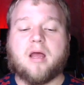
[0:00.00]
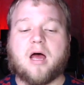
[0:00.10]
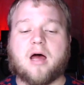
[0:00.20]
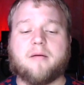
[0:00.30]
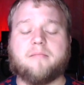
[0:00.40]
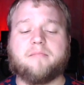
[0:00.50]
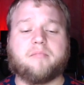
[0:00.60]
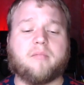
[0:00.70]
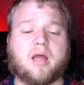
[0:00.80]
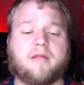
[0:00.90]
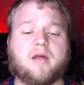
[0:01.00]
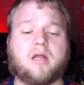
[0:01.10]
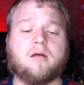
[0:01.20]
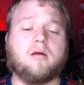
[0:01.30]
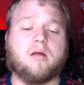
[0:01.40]
And
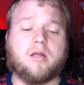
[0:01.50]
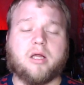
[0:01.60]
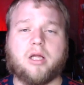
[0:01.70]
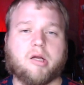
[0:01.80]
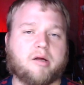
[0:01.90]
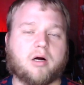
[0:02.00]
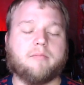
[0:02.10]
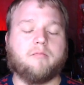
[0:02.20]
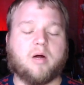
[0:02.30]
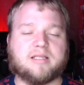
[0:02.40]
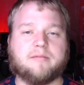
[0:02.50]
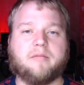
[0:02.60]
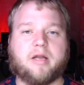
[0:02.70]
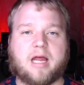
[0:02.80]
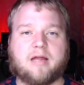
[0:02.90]
then there are ways to
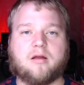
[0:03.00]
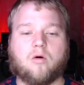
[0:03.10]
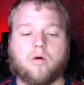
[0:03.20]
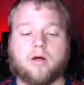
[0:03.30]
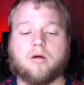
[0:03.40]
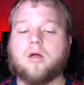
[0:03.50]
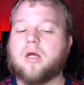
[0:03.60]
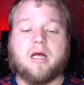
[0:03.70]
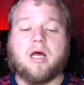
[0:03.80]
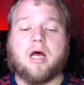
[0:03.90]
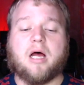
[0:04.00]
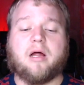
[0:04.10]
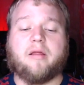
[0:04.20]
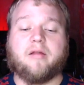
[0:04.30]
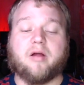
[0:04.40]
mitigate the oil.
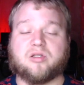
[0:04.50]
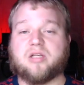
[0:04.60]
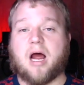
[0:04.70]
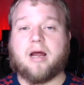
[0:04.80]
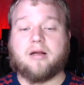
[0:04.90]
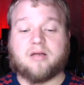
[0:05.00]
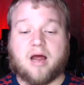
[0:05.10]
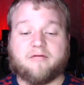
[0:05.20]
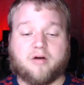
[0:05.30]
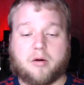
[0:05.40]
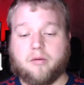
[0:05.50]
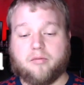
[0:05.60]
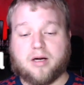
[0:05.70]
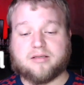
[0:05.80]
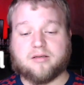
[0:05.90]
Then there's diaphragm
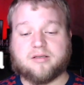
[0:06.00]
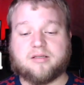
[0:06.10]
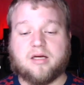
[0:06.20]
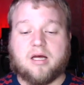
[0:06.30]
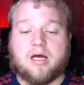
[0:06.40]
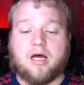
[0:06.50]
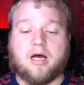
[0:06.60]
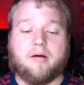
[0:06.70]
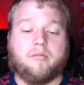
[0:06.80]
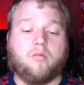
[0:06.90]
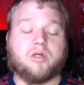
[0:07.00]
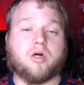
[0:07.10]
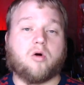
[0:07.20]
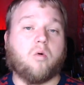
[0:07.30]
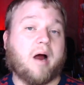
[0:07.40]
compressors, which are
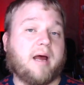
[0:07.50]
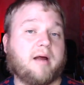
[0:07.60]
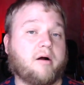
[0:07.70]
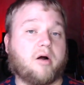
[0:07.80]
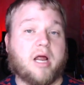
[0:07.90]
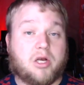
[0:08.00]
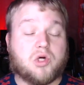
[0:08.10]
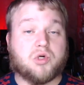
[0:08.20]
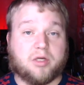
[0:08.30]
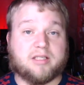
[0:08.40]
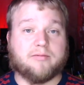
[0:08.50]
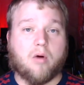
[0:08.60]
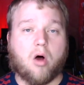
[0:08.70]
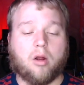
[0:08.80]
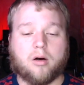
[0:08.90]
quieter and usually
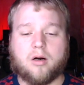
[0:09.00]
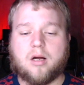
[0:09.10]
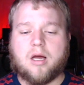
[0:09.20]
smaller.